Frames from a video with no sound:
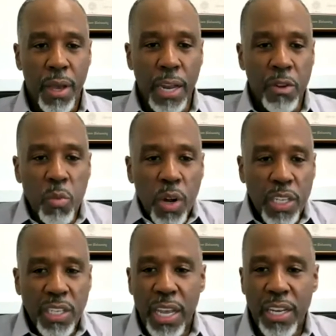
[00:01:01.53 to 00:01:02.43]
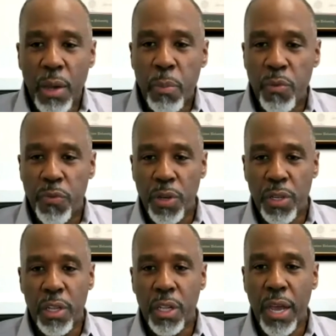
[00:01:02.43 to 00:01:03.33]
I didn't want to stand up in
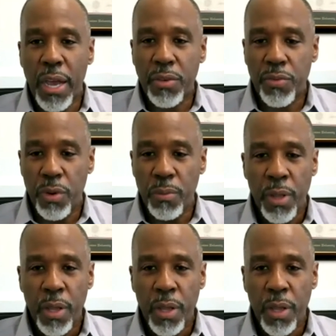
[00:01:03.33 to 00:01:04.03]
front of the classroom.